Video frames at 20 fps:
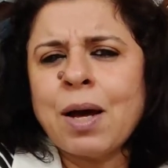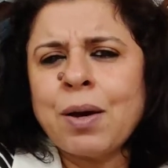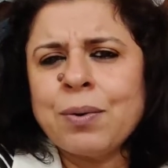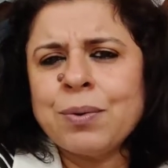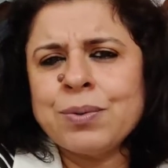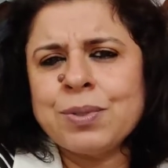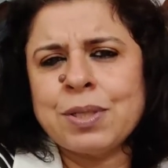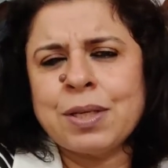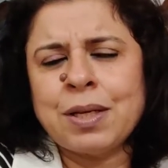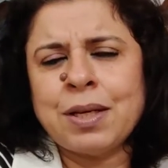
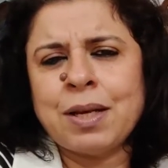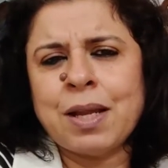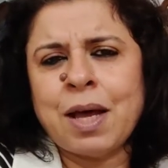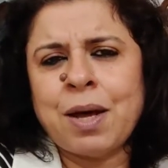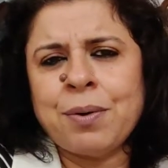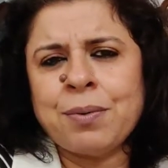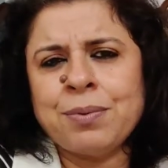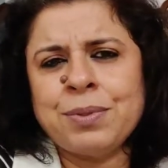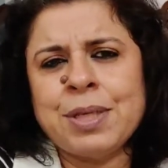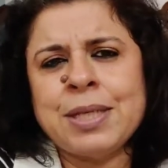out
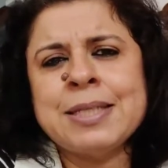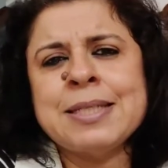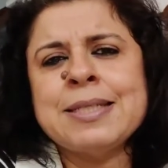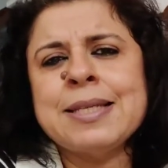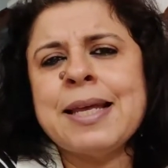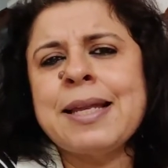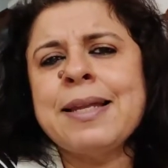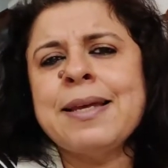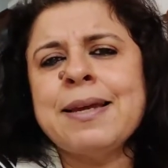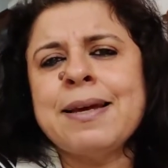aloud and
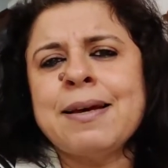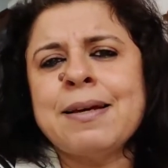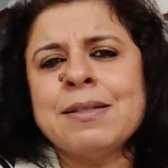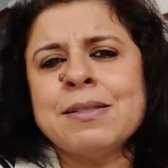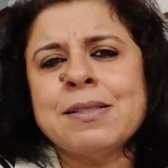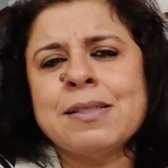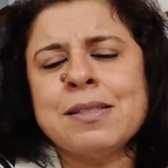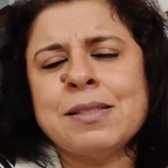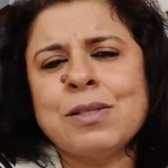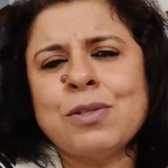telling
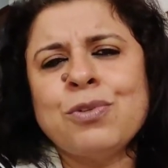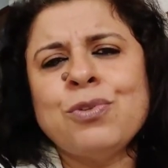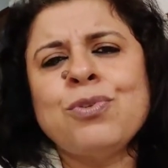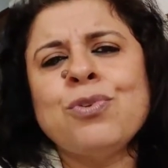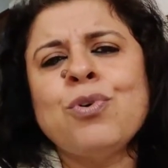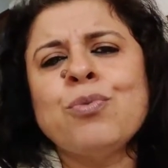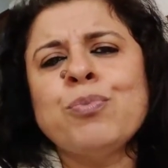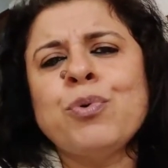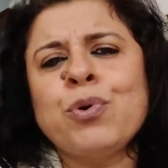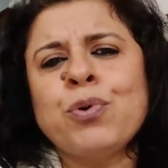us,
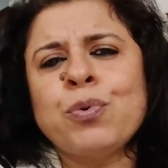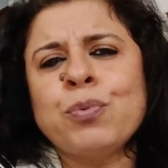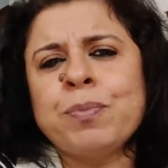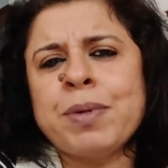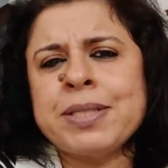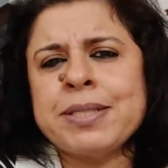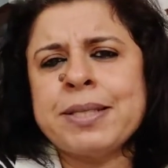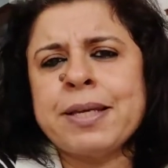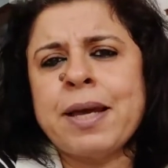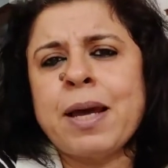no more
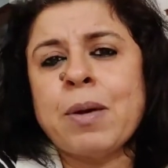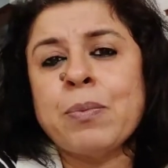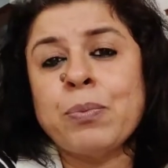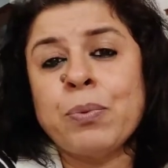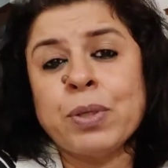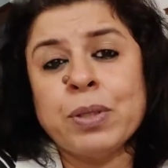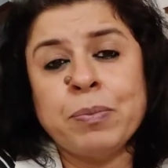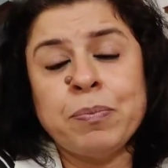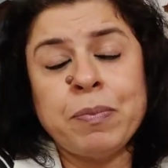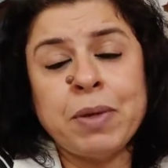messing up
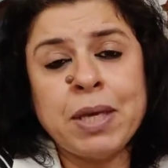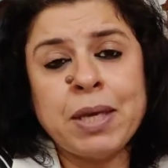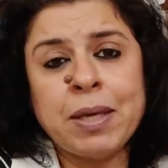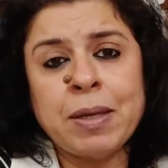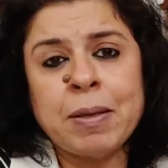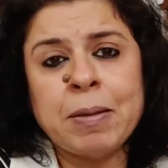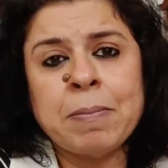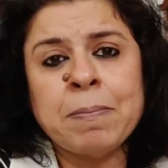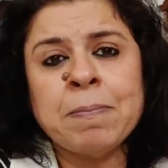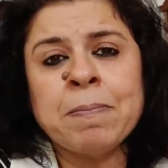with
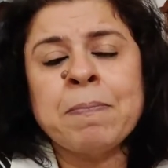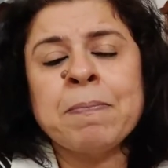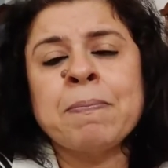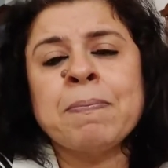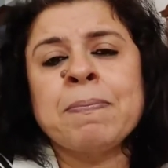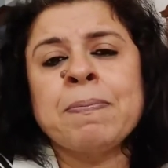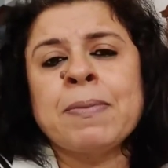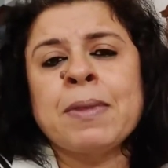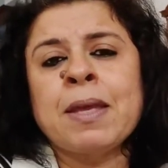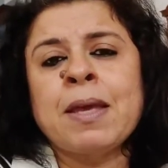me.
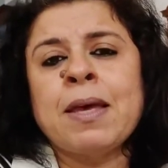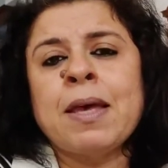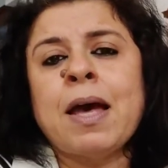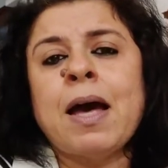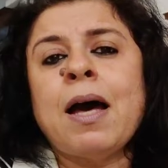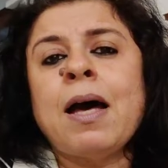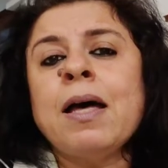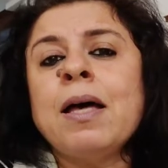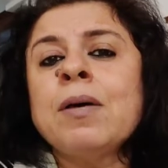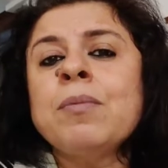
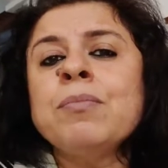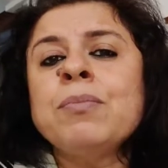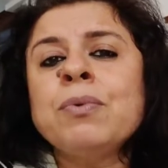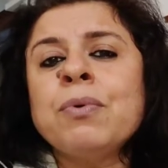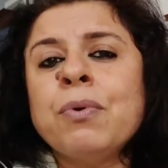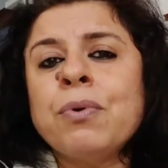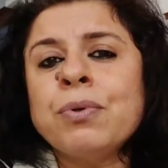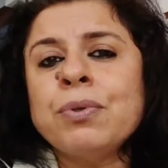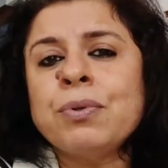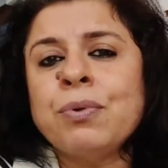I am
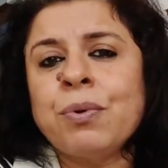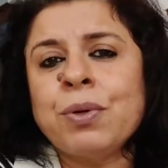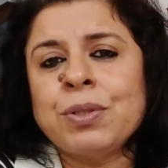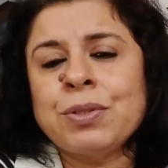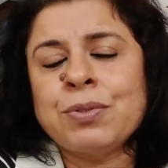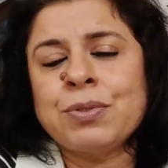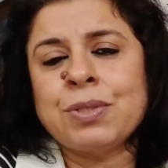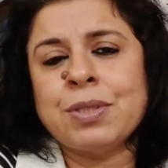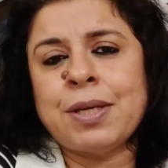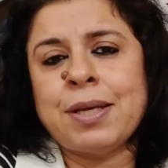not going
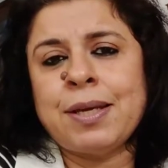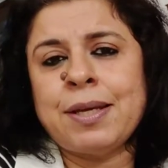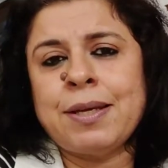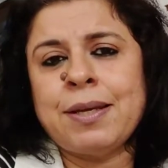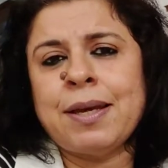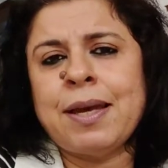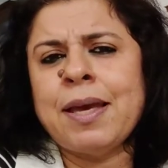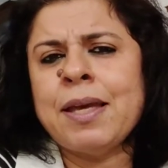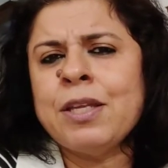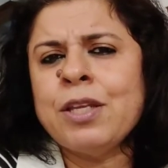to
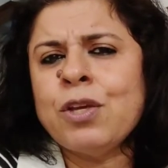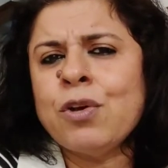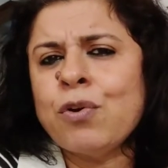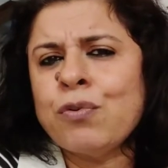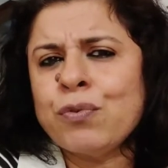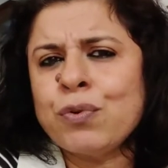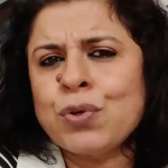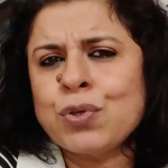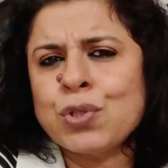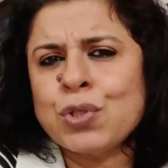take any
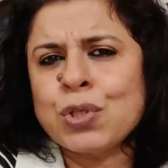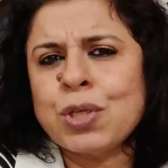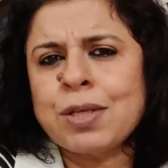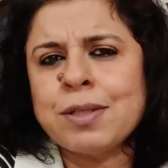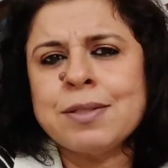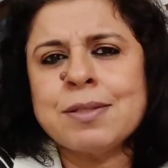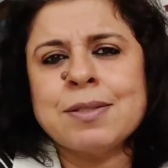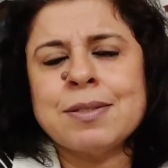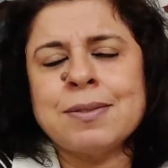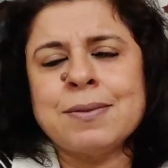of your
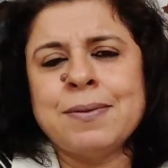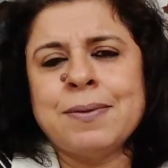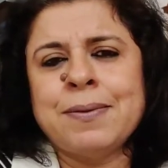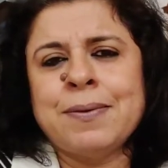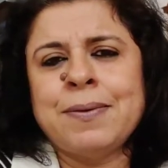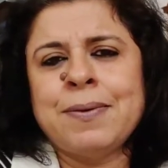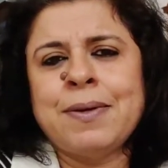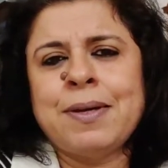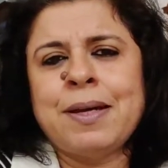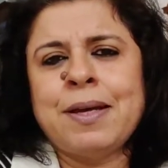shit.
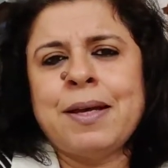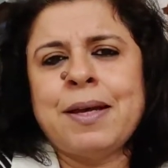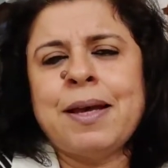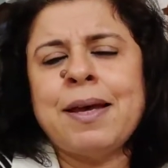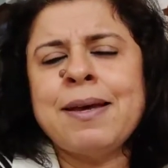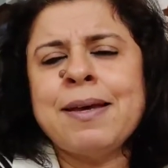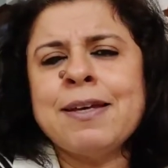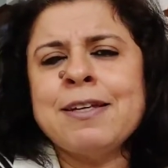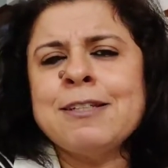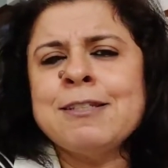
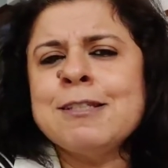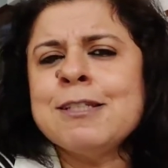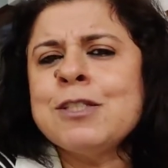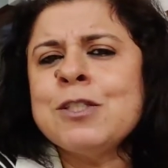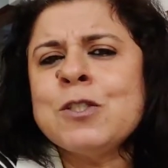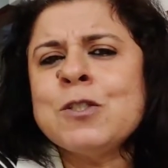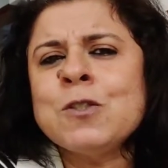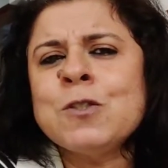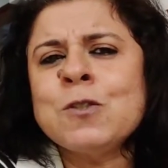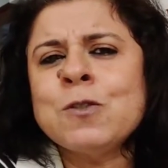And
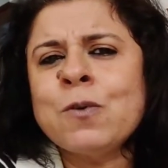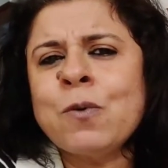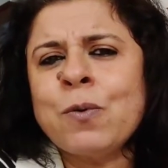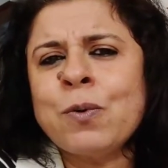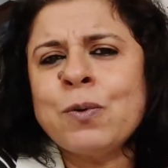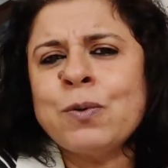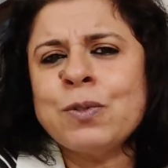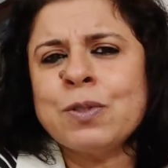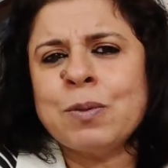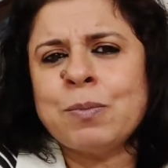it's
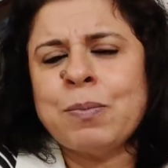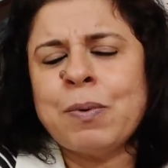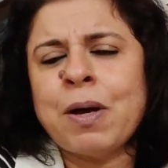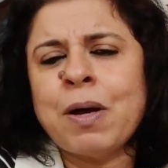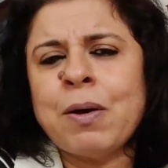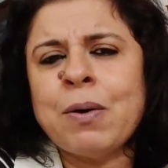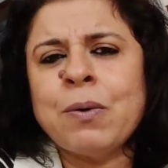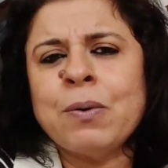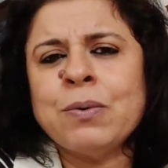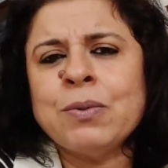not
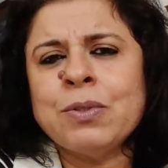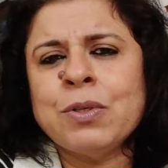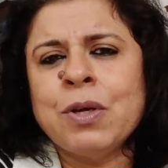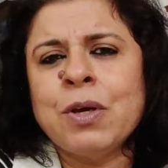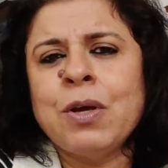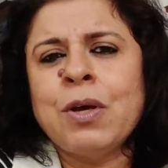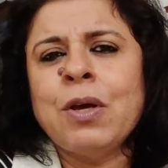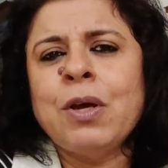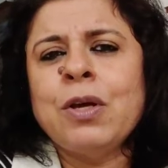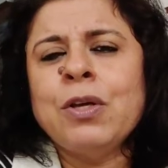about
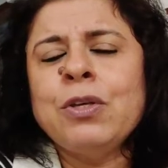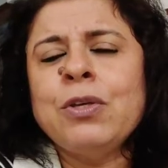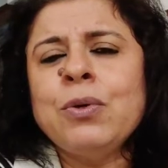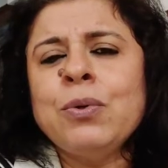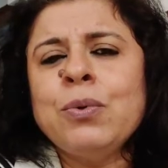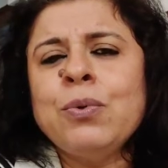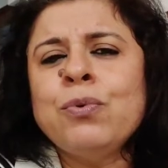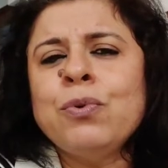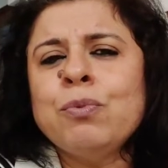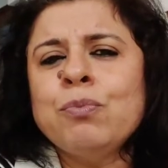
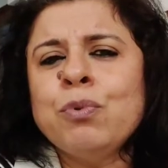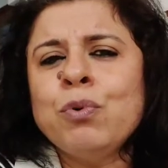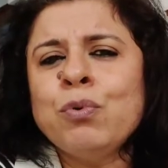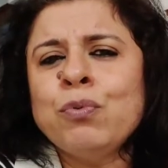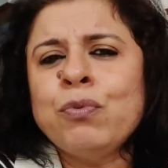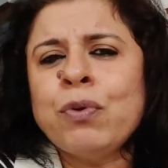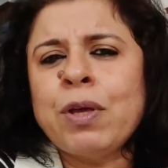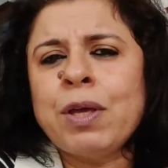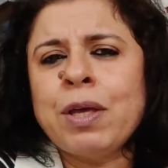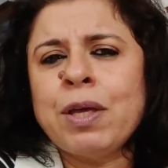you
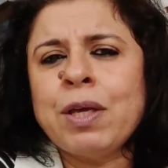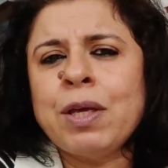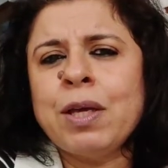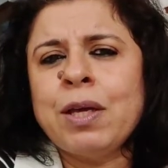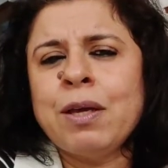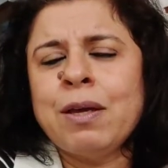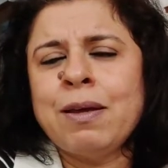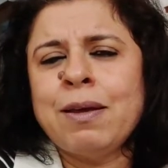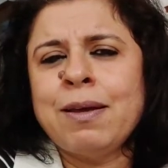removing